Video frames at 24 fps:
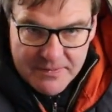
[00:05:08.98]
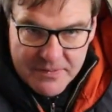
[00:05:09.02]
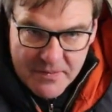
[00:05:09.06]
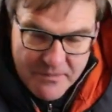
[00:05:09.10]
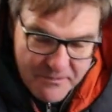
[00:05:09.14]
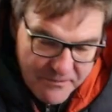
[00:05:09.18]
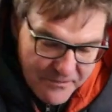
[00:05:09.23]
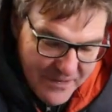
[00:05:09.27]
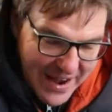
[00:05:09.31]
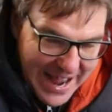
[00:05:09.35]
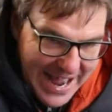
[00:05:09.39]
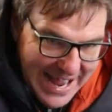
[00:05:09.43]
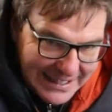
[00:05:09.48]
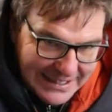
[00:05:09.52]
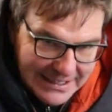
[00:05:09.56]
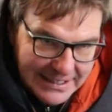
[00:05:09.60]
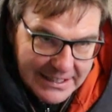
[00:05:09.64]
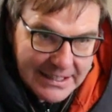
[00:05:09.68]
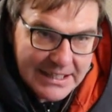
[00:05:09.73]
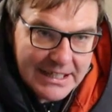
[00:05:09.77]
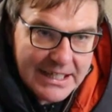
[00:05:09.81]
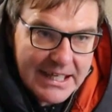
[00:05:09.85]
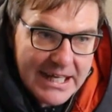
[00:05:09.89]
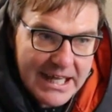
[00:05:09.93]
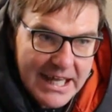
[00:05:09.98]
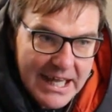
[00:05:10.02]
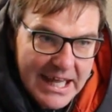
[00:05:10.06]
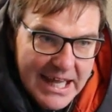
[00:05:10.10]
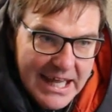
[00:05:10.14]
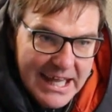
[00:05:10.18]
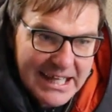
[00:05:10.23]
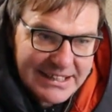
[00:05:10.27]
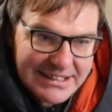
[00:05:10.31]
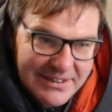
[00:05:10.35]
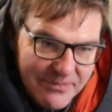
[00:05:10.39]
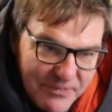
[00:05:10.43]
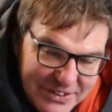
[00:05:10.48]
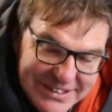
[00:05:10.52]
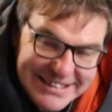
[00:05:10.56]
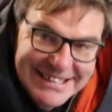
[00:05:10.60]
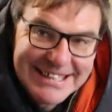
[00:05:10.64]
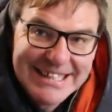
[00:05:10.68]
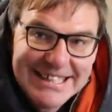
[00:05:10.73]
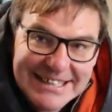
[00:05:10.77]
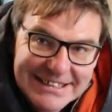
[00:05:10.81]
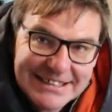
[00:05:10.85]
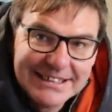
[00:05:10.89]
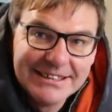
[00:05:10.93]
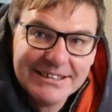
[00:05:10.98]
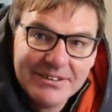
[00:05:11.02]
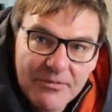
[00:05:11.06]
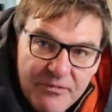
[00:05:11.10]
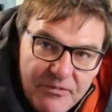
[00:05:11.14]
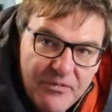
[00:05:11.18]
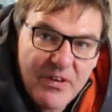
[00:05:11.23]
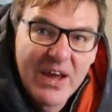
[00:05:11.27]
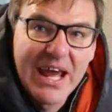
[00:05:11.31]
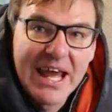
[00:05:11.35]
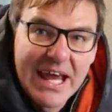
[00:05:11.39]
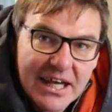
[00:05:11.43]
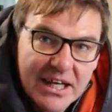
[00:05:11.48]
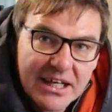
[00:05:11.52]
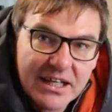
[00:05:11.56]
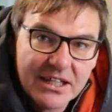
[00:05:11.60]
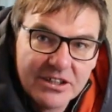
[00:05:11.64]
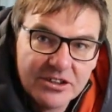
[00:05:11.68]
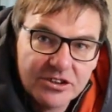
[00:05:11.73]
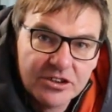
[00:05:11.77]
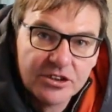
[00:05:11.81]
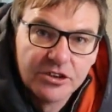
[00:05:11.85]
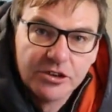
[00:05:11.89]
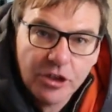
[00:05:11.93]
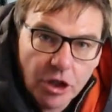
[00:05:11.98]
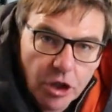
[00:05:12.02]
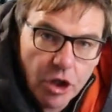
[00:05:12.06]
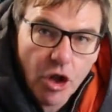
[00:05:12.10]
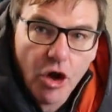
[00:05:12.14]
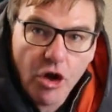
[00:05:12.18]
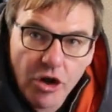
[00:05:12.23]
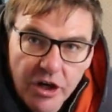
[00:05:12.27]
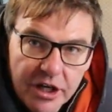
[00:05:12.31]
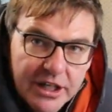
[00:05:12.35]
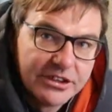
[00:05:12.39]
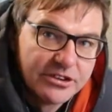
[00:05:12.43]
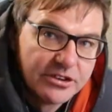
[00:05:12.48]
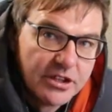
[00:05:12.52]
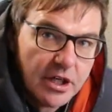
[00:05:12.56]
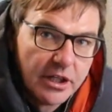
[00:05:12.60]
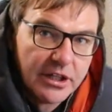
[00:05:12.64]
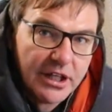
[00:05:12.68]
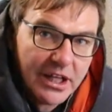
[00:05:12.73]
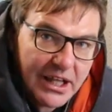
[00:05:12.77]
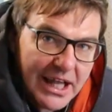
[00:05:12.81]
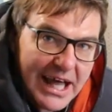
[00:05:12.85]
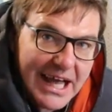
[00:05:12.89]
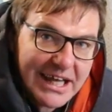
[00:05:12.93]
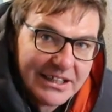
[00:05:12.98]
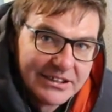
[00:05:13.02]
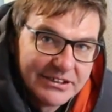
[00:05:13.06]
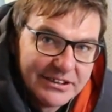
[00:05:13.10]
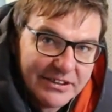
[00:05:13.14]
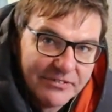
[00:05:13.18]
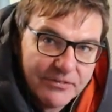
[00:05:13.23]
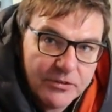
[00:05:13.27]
of a van is, if it's easy to fix, the longer it's going to last.